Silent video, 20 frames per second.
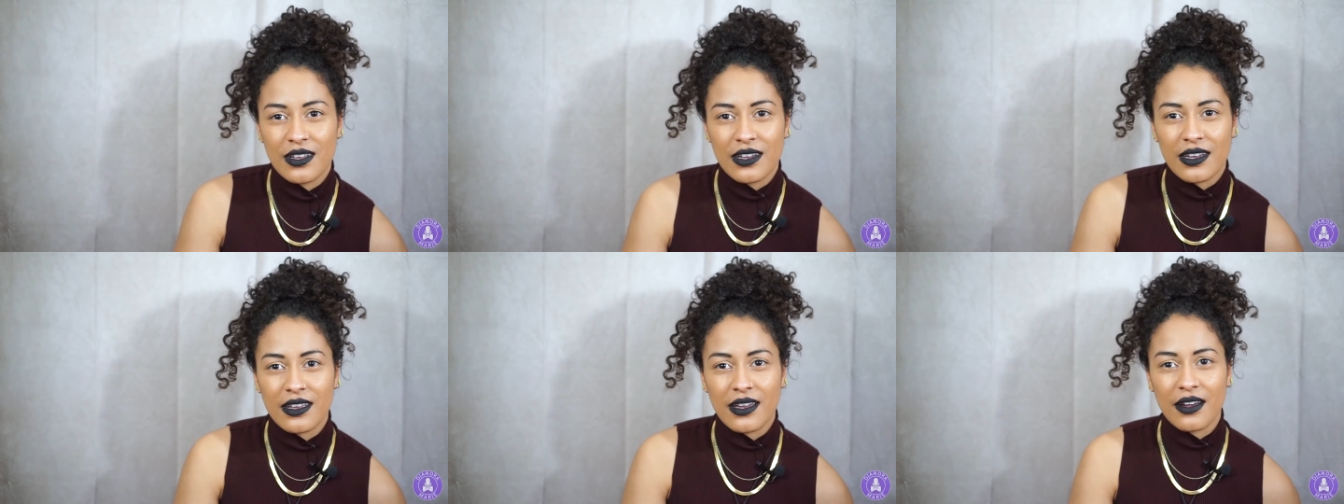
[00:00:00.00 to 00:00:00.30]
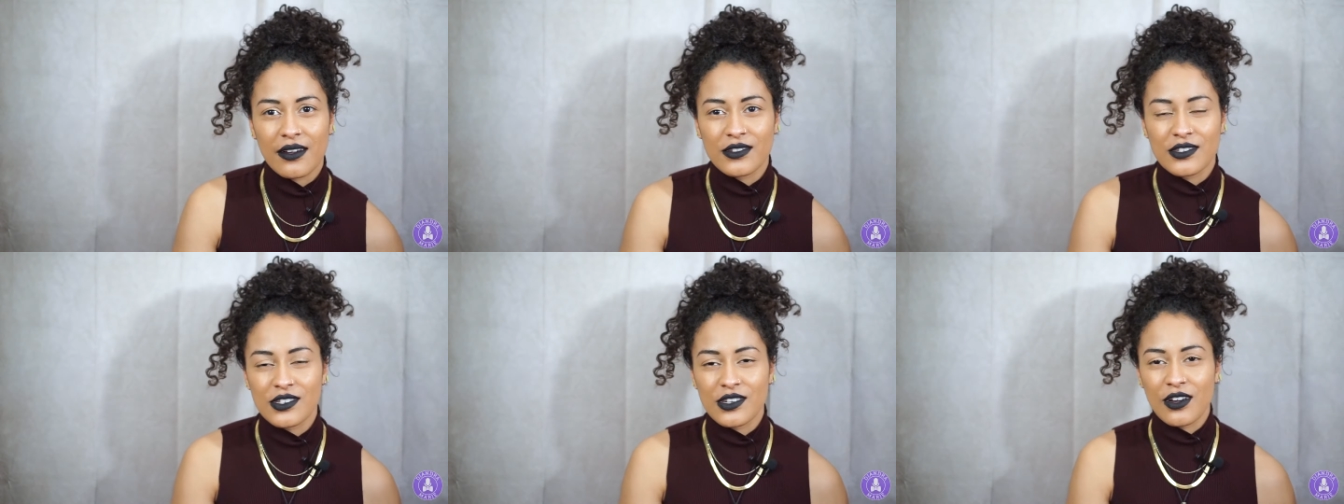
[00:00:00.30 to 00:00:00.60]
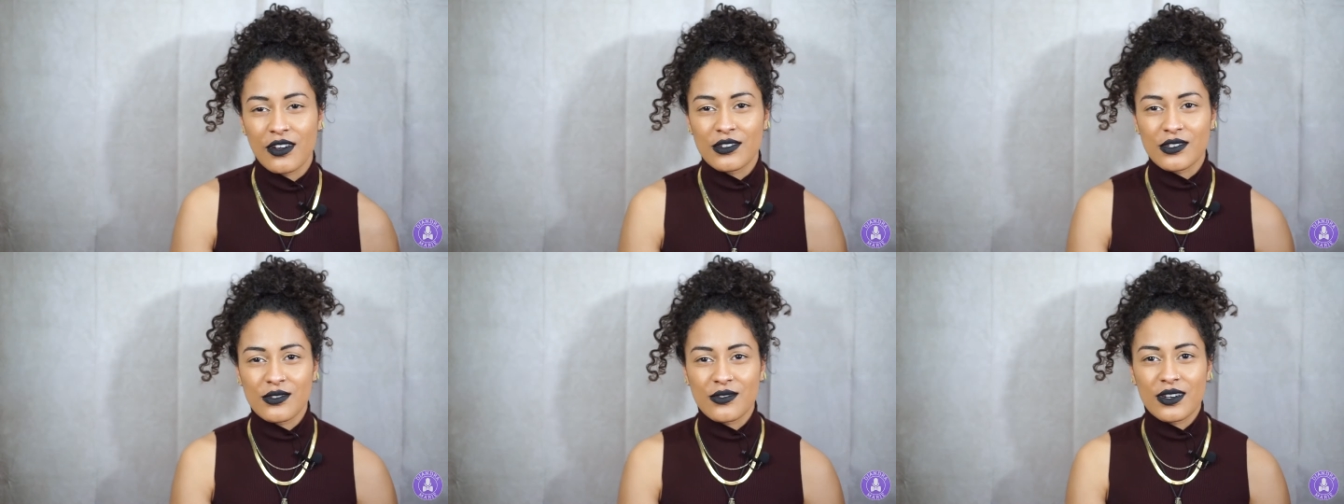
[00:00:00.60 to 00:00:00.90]
like how
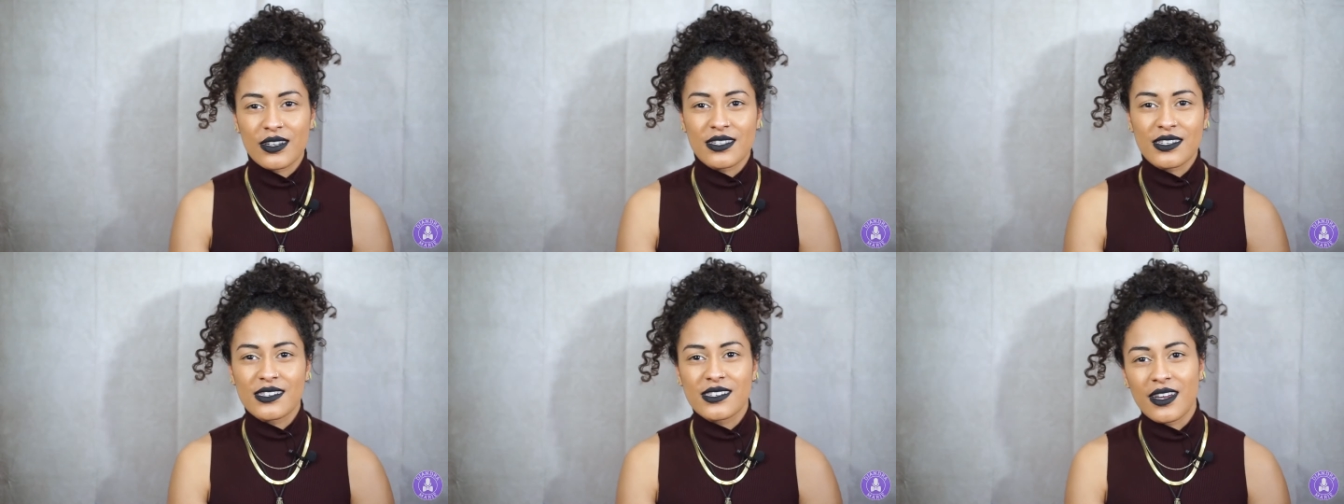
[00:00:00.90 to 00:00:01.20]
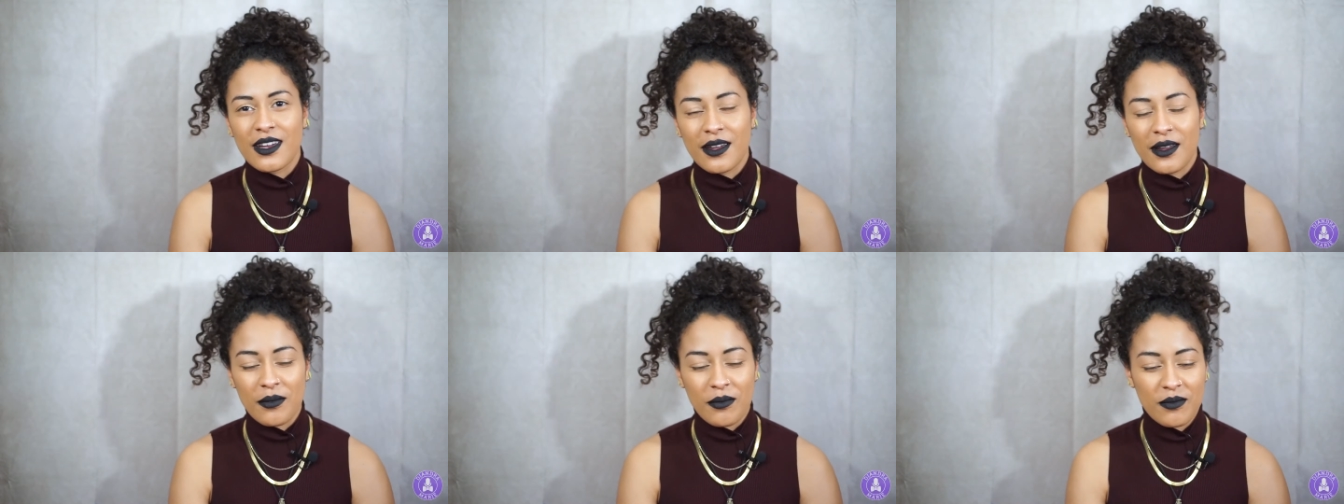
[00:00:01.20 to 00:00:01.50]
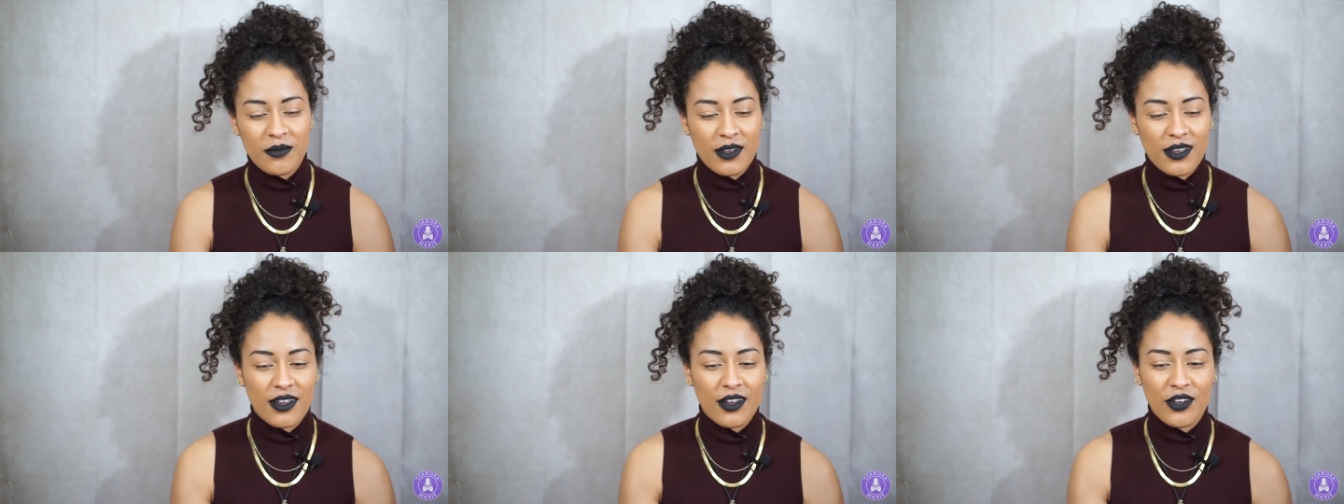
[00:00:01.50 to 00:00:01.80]
songs were at the
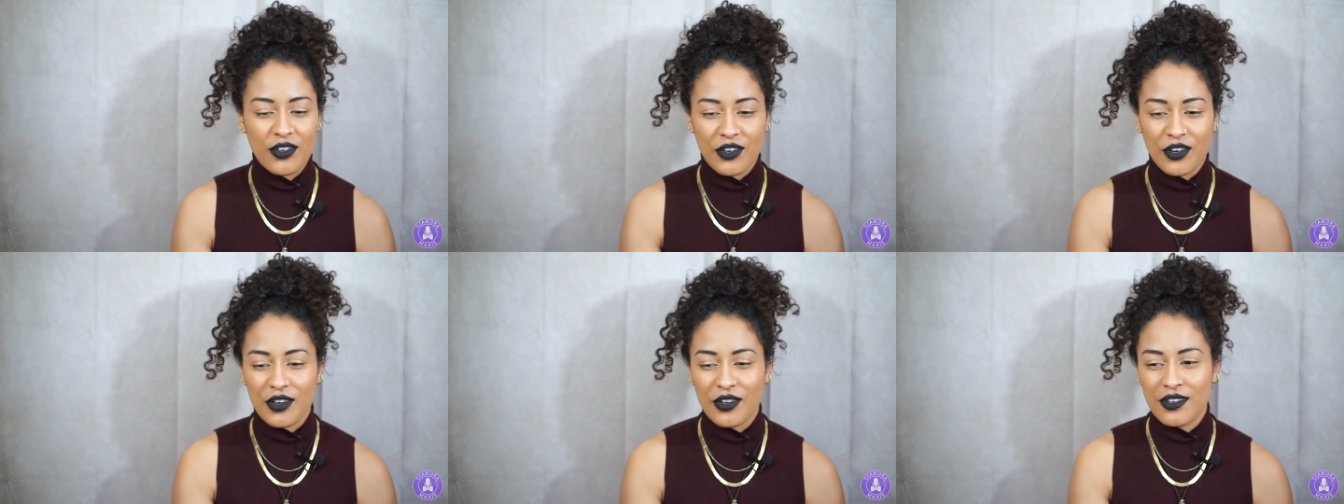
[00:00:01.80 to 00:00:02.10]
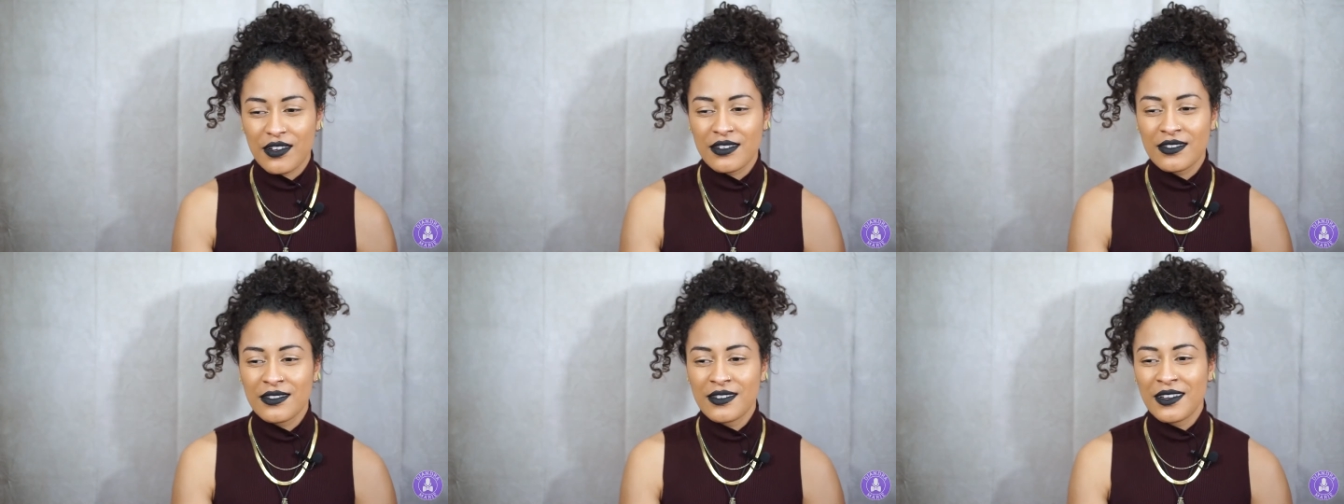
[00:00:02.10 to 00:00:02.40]
time, like hook,